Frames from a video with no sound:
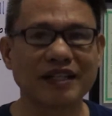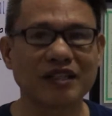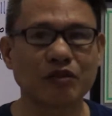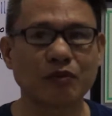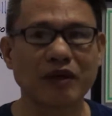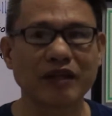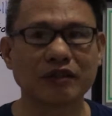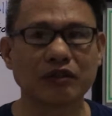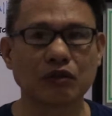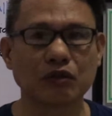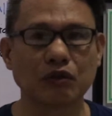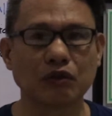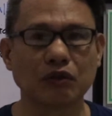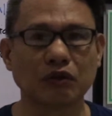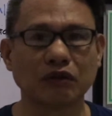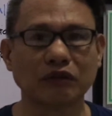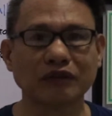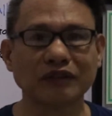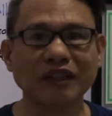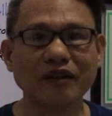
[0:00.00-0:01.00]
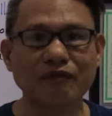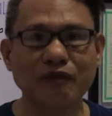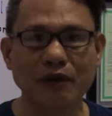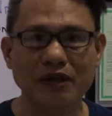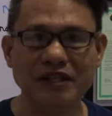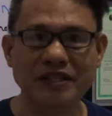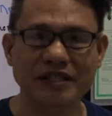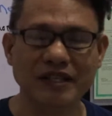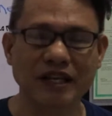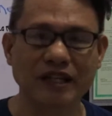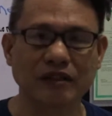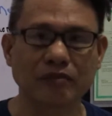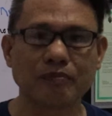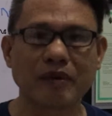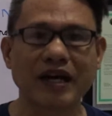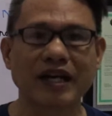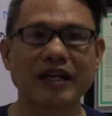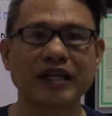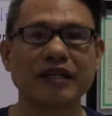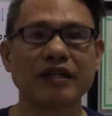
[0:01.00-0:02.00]
this one to differentiate
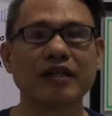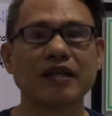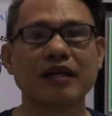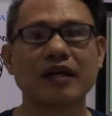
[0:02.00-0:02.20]
by